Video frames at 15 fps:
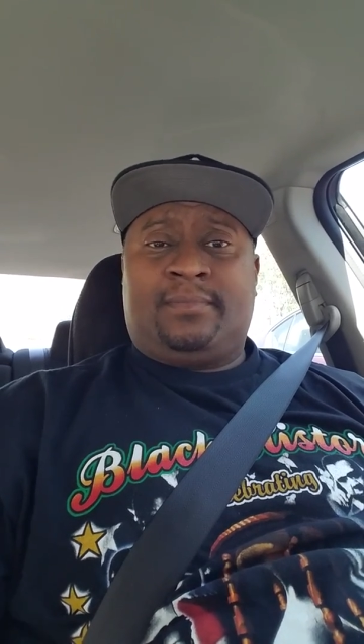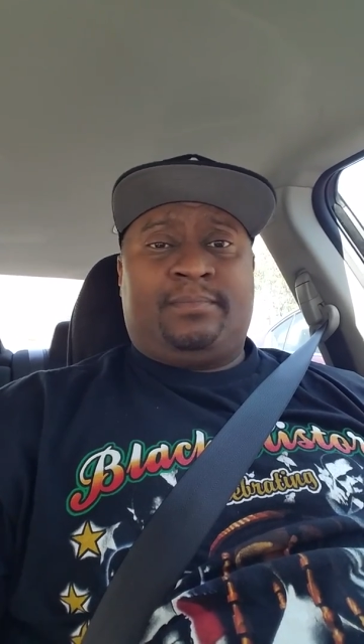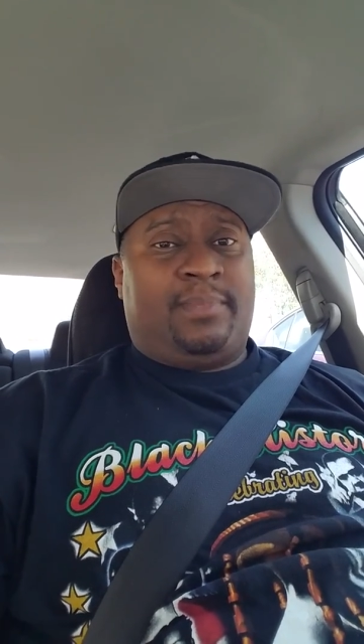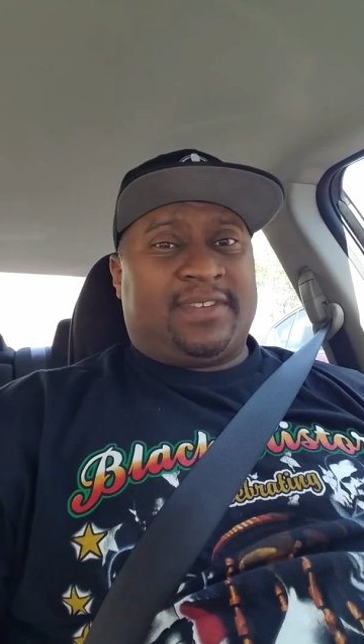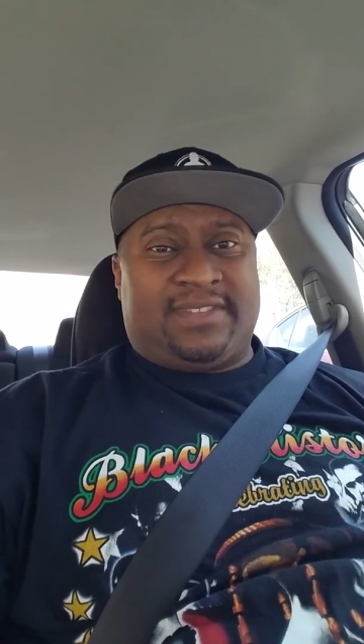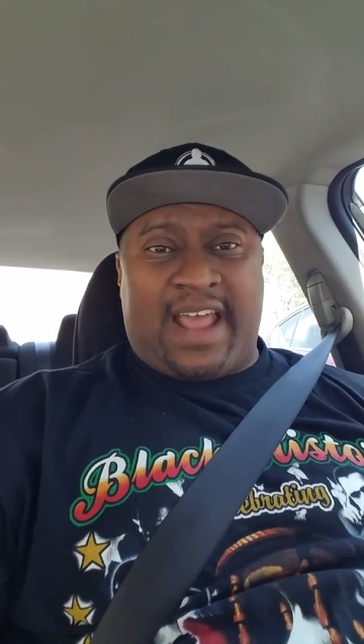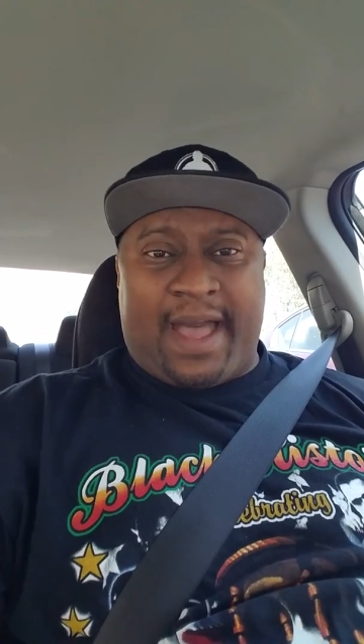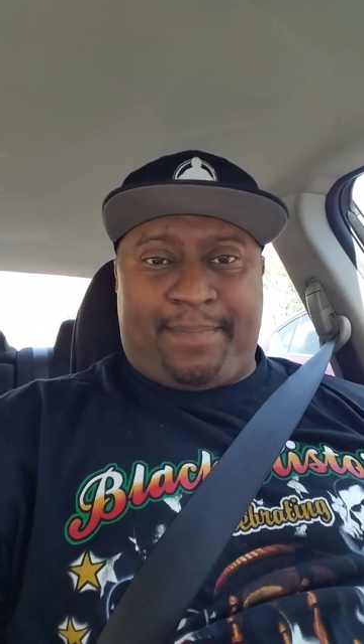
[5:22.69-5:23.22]
But
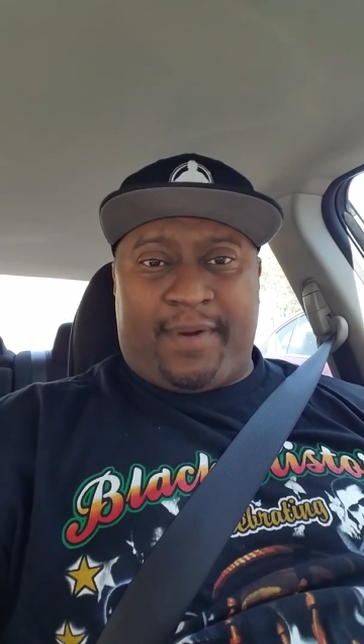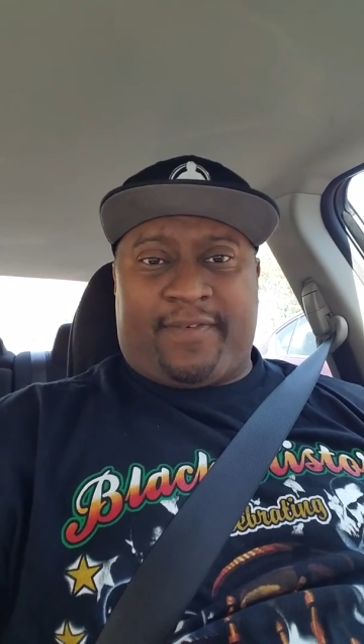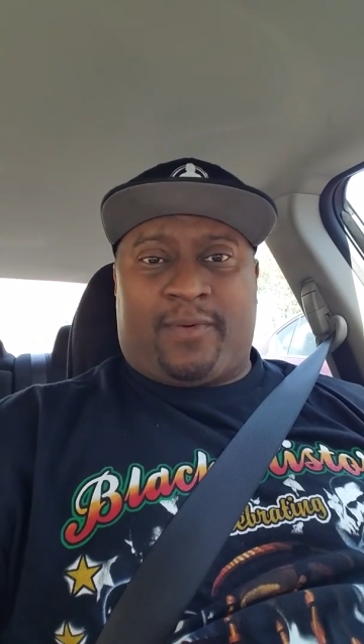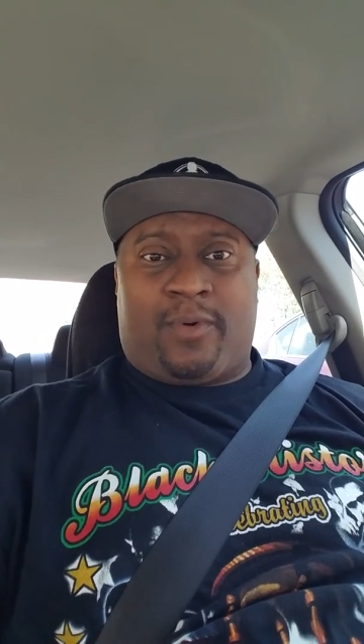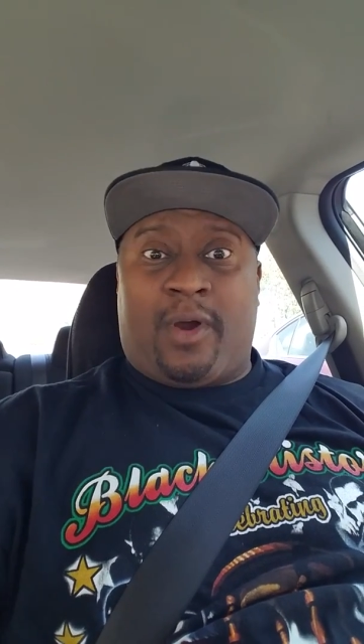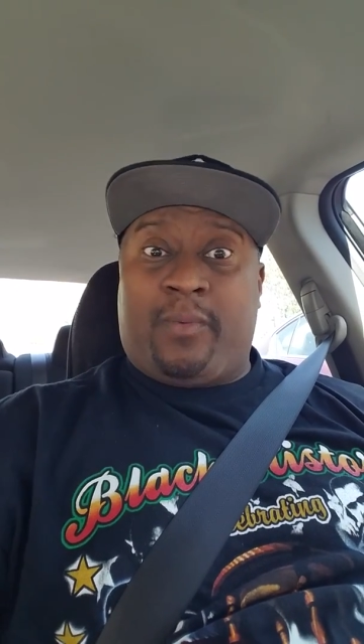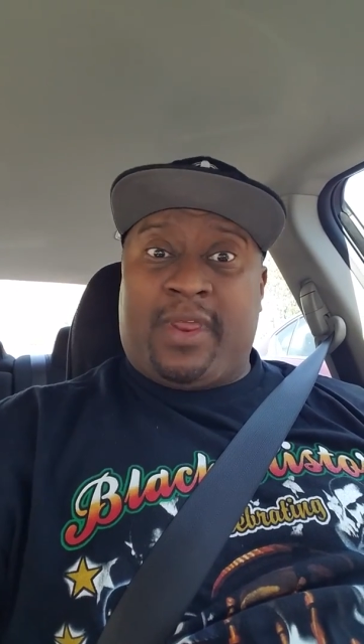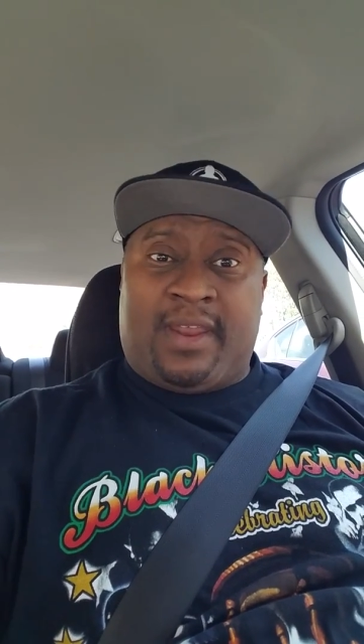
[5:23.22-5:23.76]
it's not a perfect
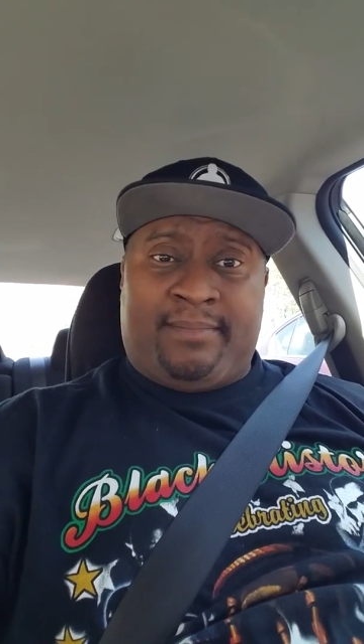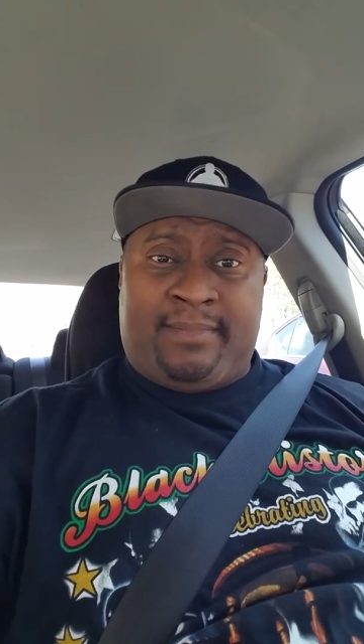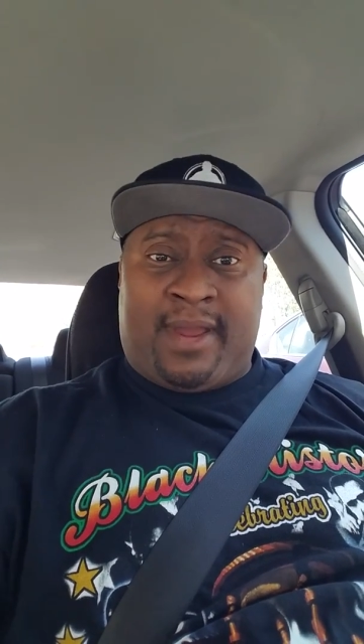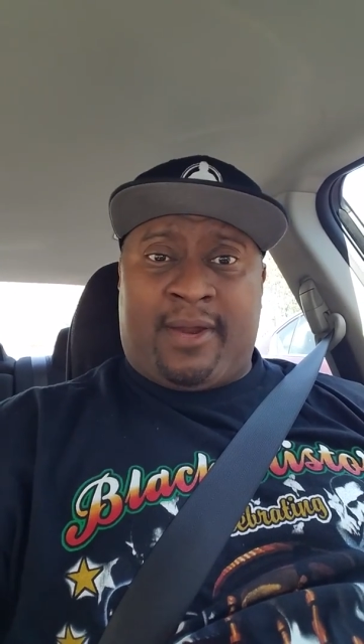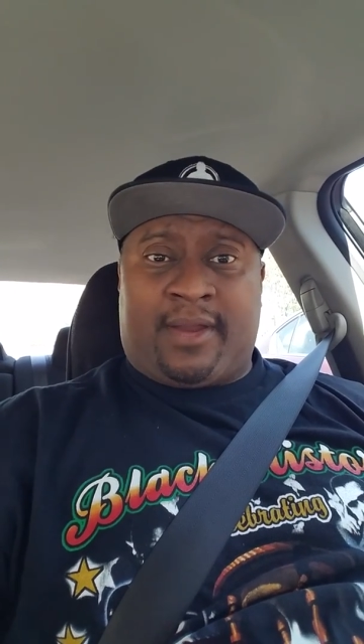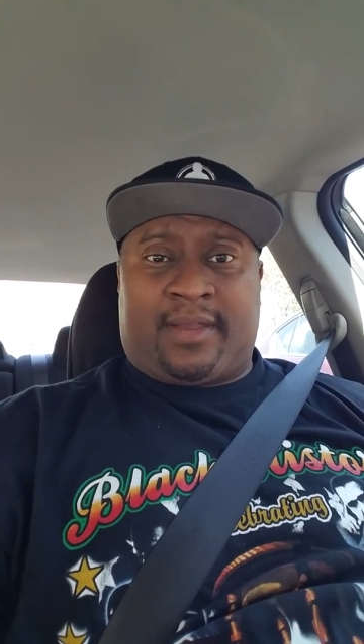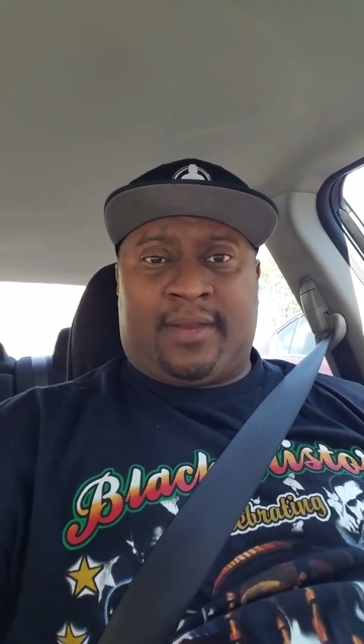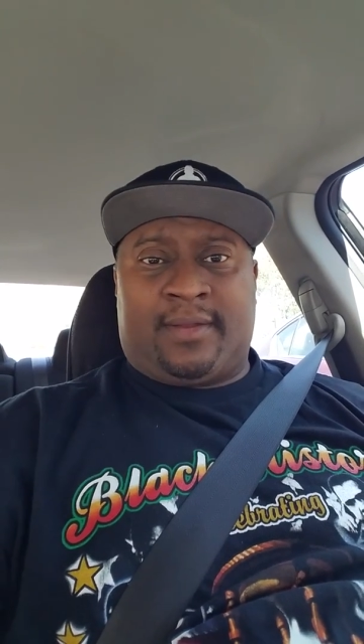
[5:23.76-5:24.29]
world. We're in
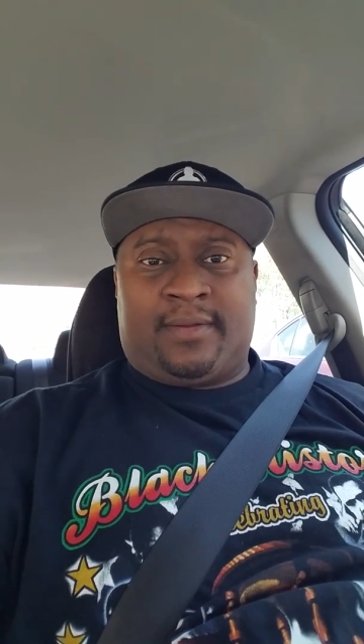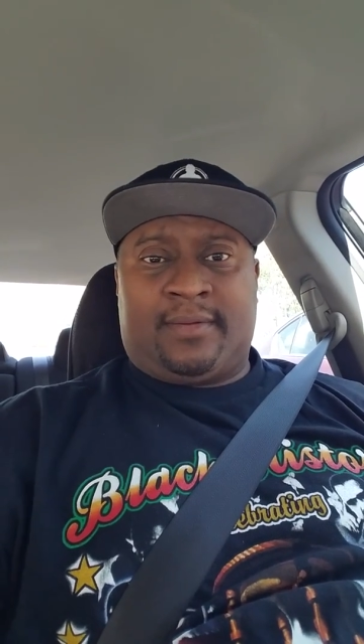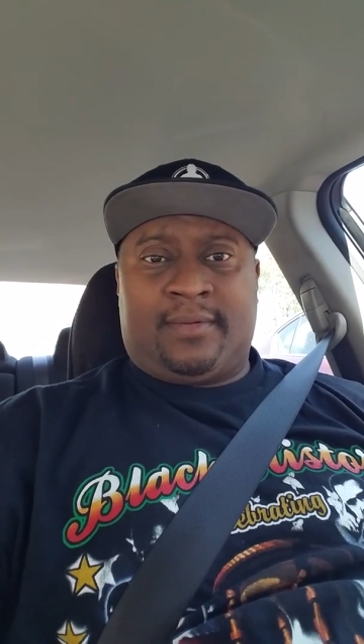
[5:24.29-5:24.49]
America.